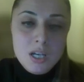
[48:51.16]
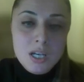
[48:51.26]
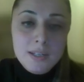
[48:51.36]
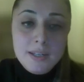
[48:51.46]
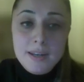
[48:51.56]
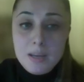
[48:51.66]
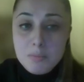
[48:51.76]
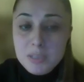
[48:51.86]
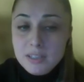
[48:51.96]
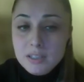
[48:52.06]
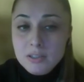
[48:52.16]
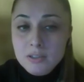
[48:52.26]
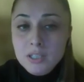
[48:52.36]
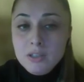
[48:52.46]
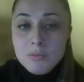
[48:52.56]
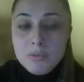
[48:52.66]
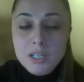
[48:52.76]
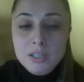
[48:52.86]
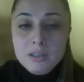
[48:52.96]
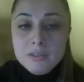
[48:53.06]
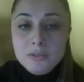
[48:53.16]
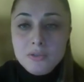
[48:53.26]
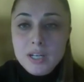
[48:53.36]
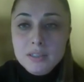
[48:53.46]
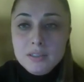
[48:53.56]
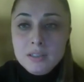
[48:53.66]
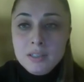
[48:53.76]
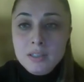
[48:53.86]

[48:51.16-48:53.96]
that enables us to incorporate constraints,